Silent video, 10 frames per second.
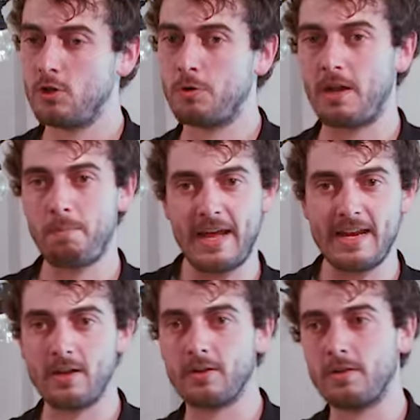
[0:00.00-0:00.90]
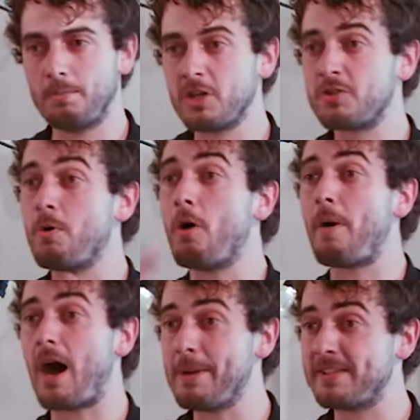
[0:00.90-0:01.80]
you can play on much more
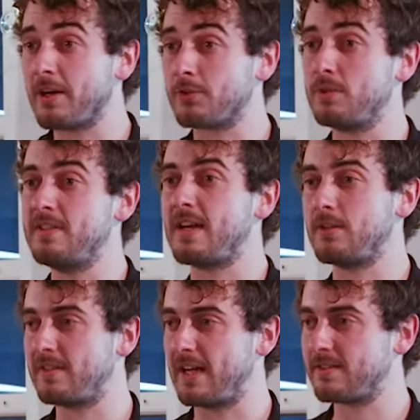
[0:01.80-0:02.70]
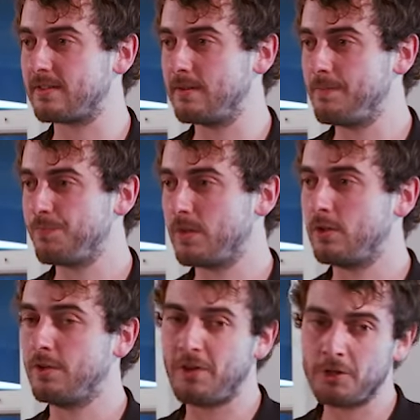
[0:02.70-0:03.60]
parameters to design the text.
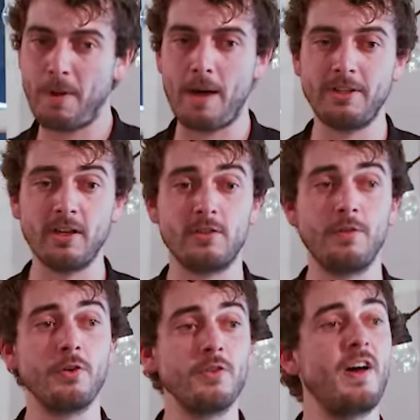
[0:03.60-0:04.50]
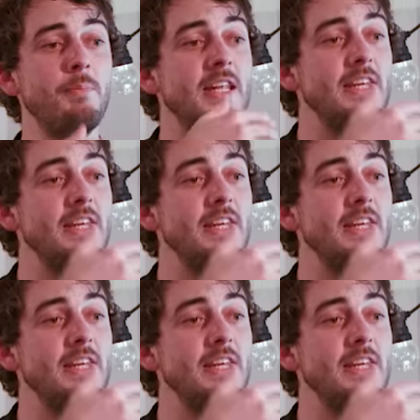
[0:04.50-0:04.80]
The first parameter is the font family